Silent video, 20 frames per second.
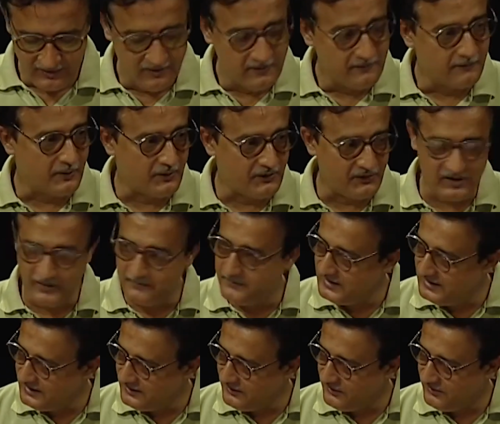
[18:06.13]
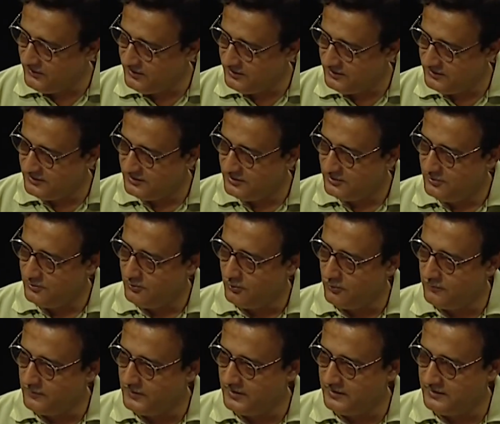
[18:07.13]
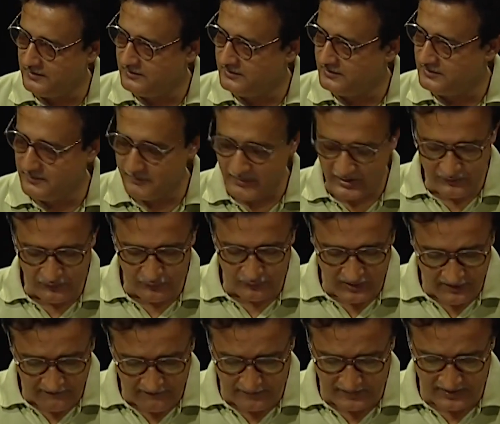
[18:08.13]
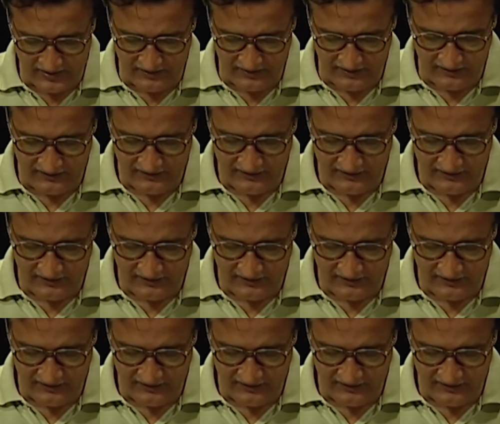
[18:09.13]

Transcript: for surveillance over the Manchu government.